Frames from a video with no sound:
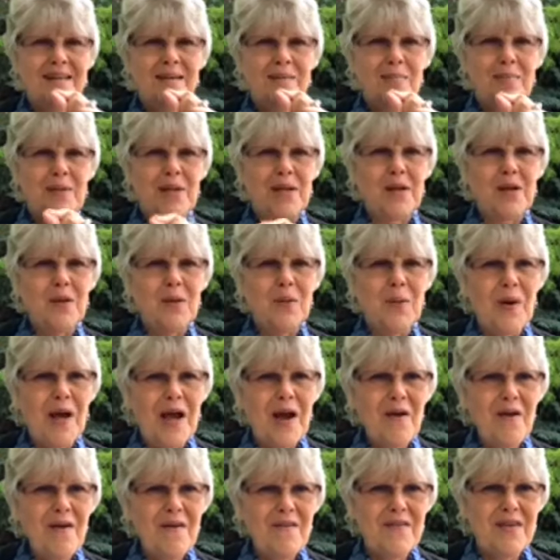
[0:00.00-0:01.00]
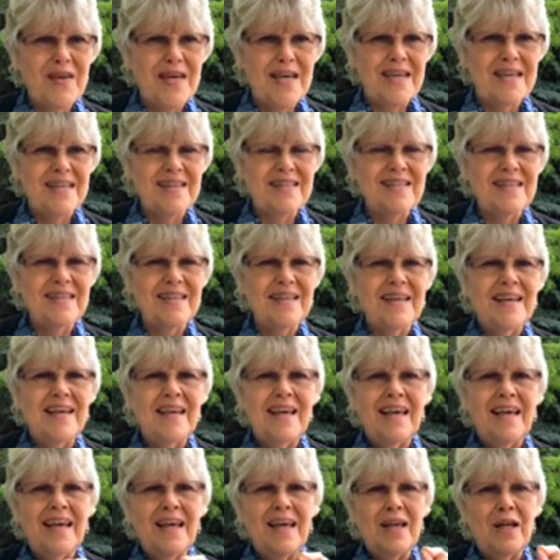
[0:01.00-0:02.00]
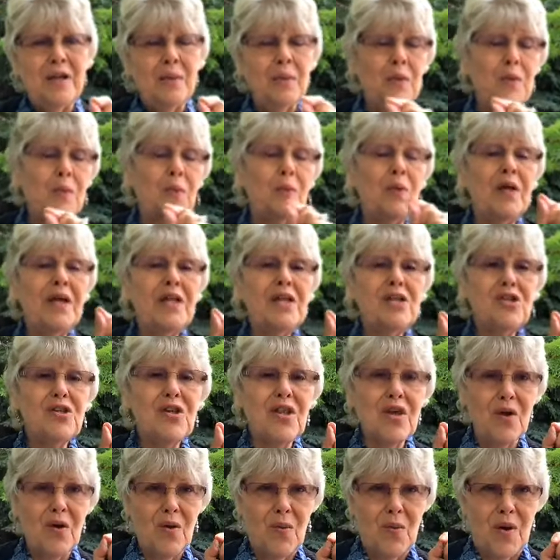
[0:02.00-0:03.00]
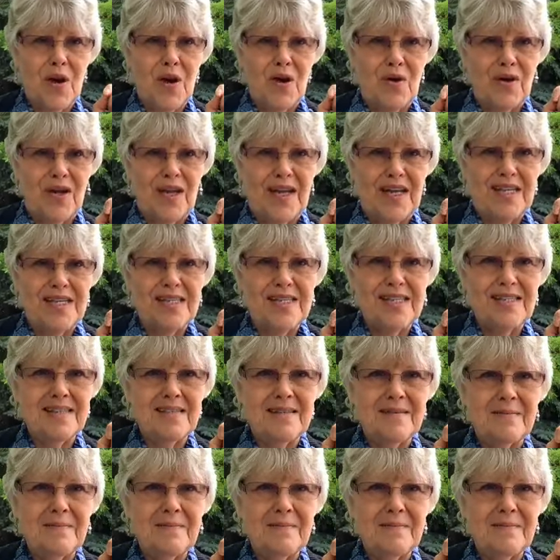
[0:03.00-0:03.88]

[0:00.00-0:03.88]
being aware of it, and it will reach their awareness.